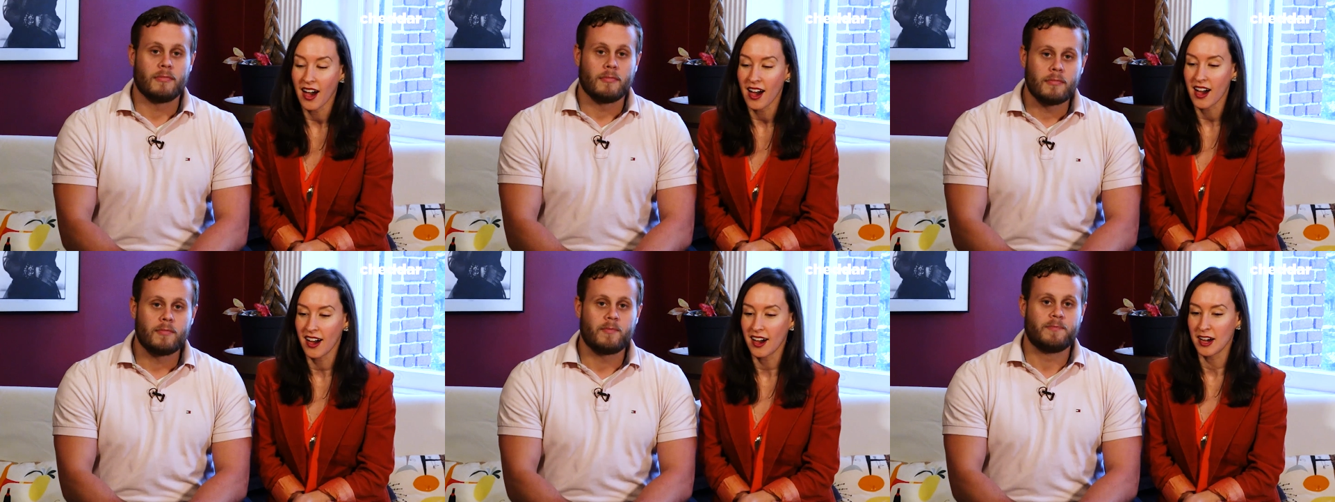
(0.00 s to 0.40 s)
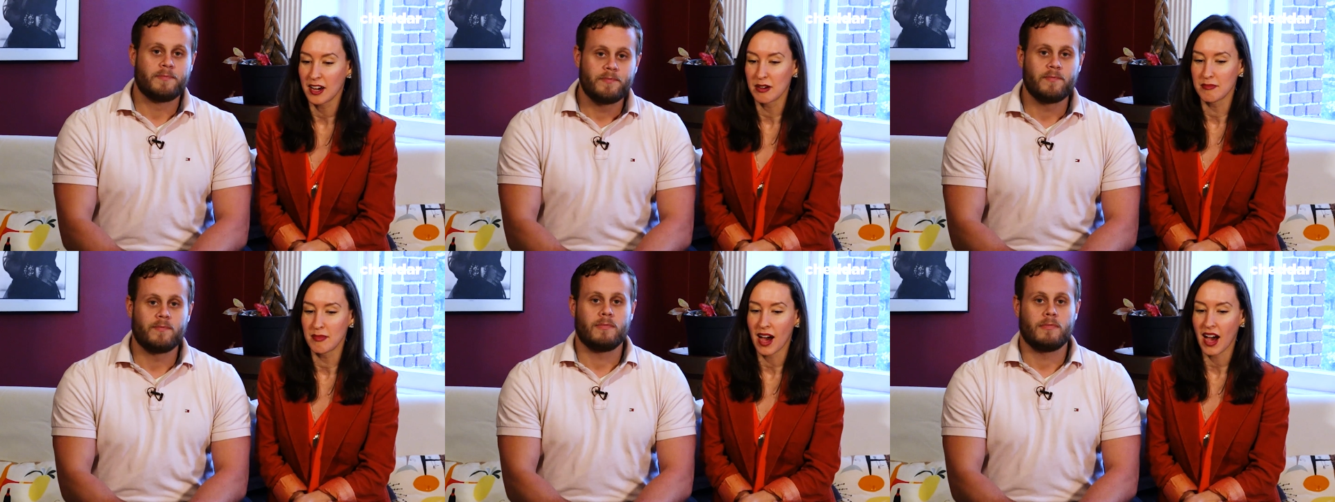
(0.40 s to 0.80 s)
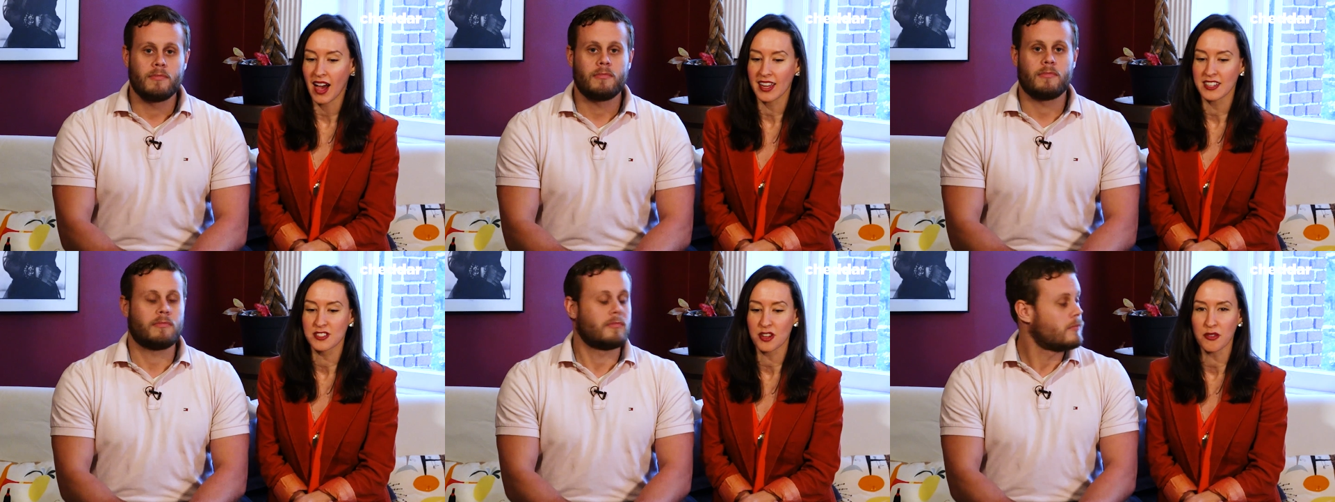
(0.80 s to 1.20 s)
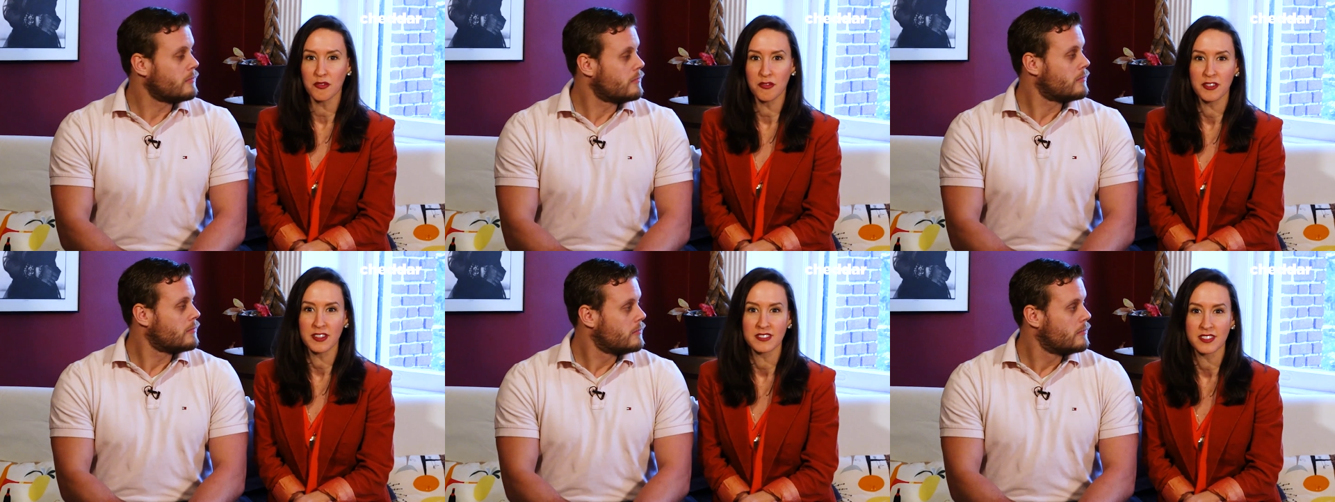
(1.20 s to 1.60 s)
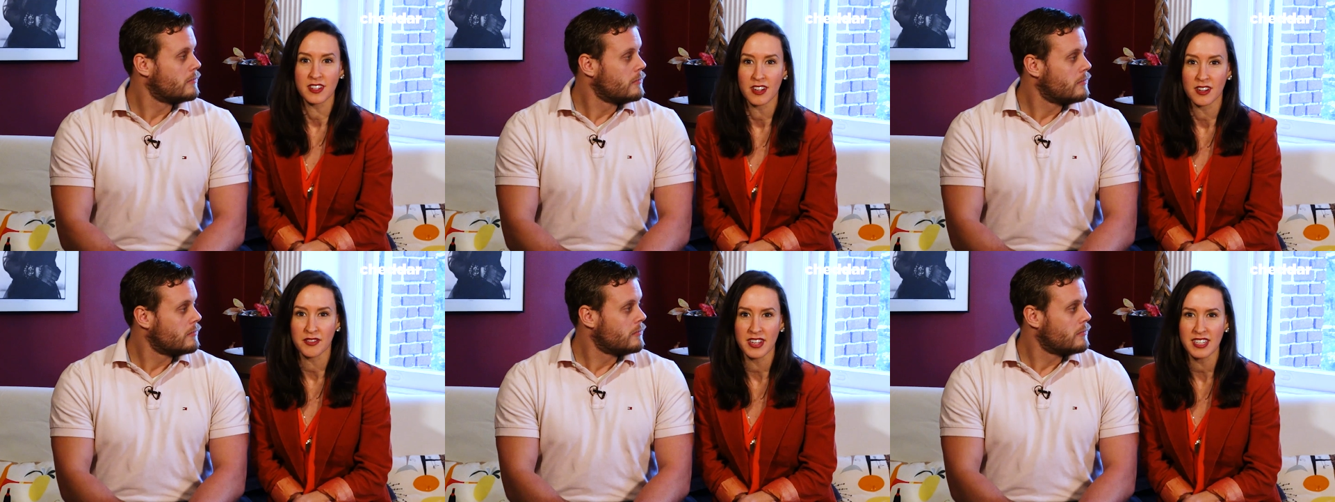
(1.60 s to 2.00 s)
Speaker 1: Um, I don't feel
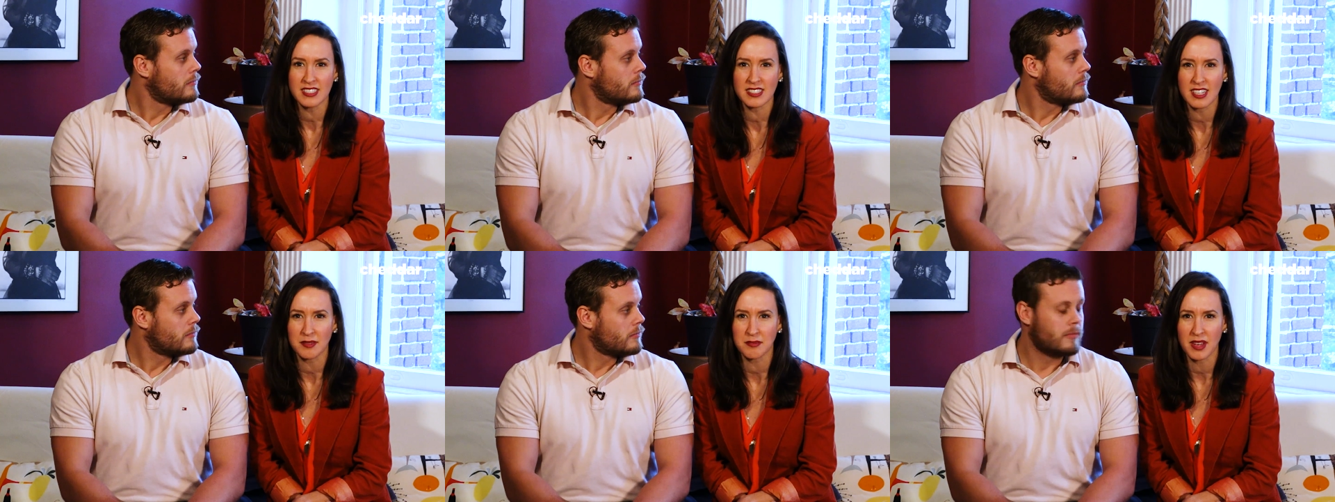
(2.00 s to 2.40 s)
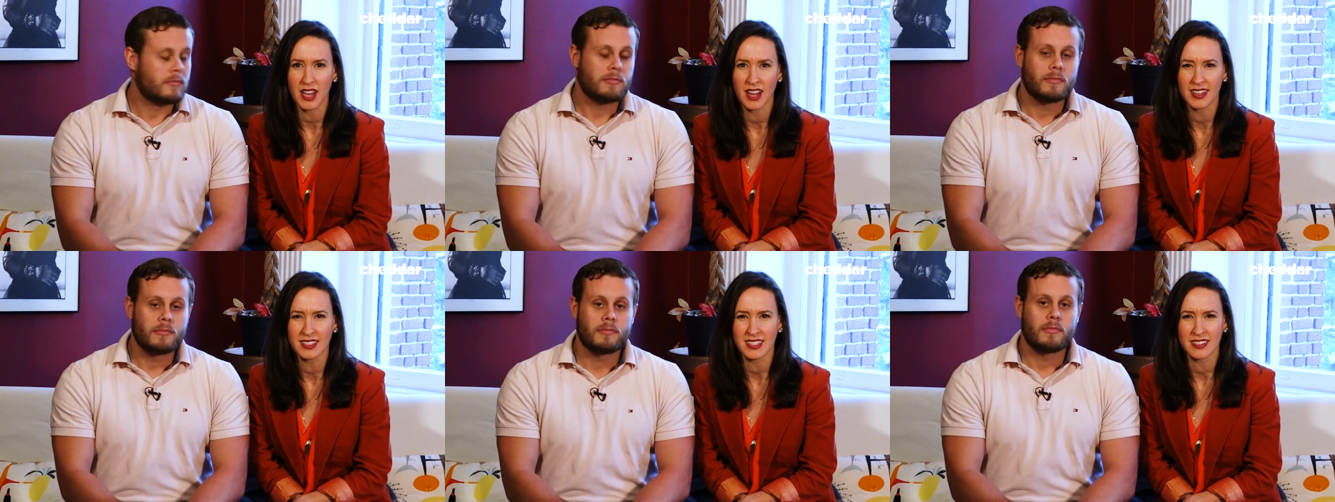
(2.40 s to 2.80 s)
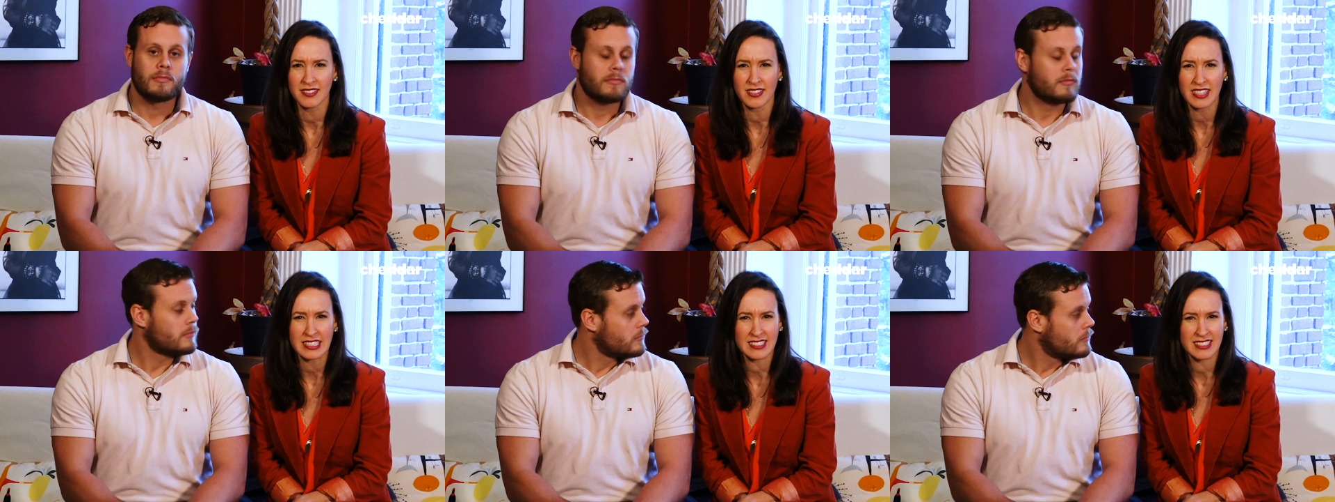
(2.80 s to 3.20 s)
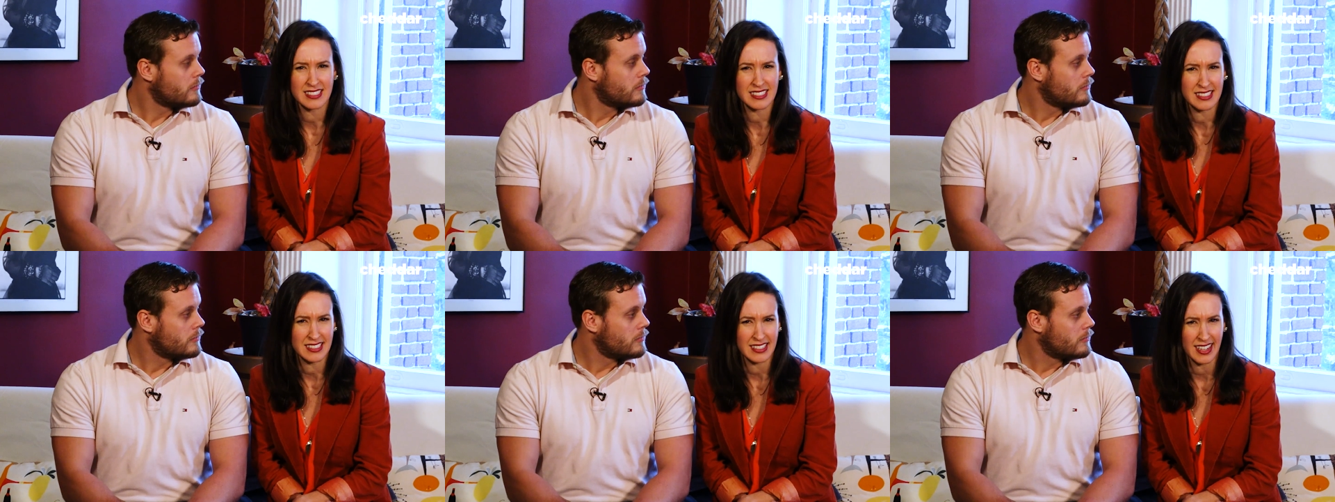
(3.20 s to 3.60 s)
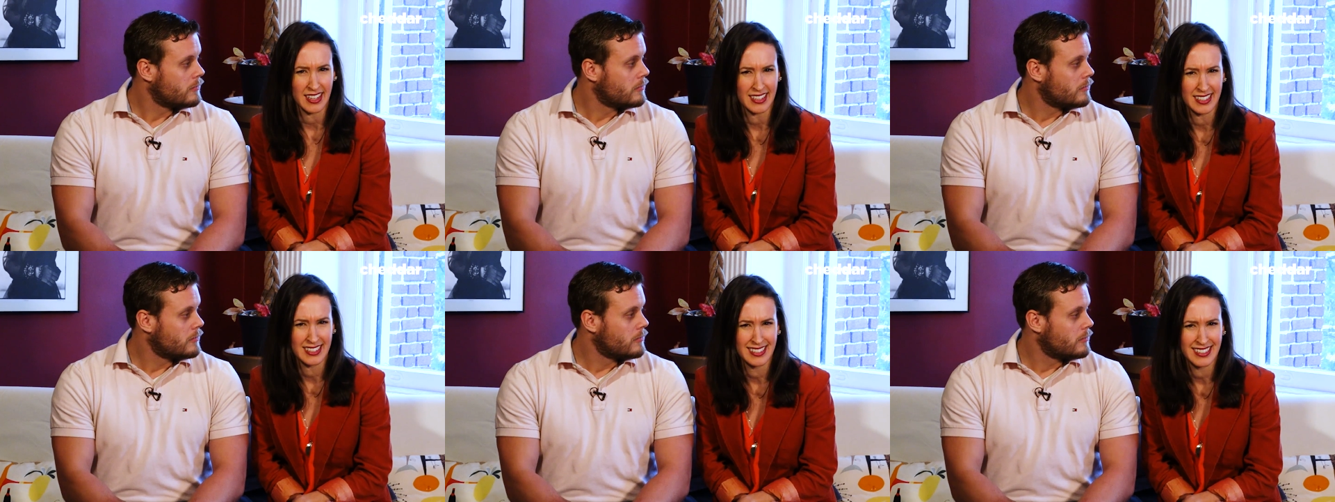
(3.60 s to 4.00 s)
nervous. I'm kind of
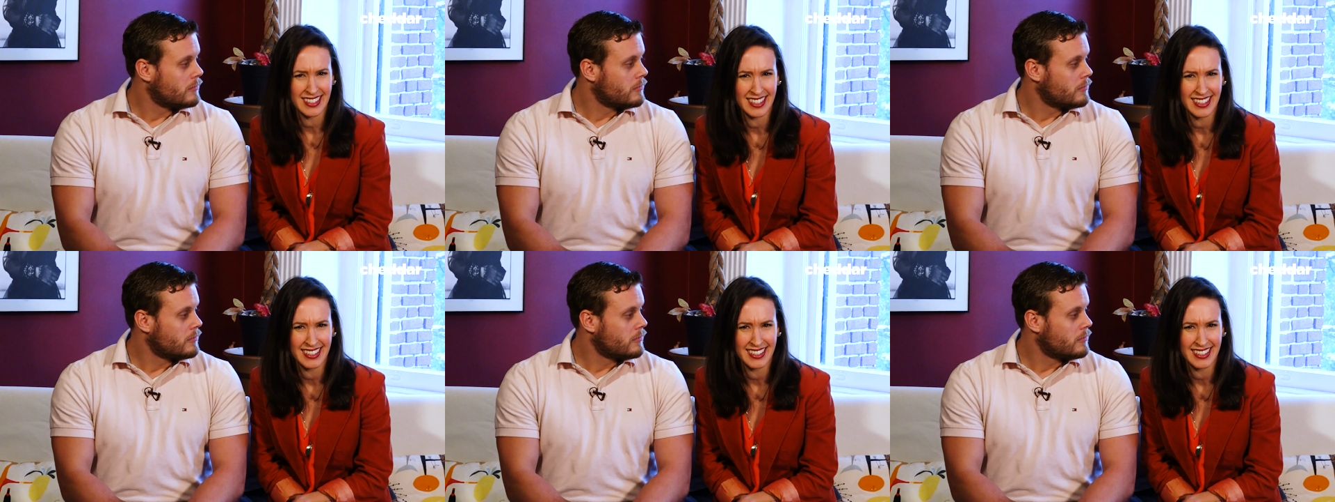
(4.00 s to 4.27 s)
excited,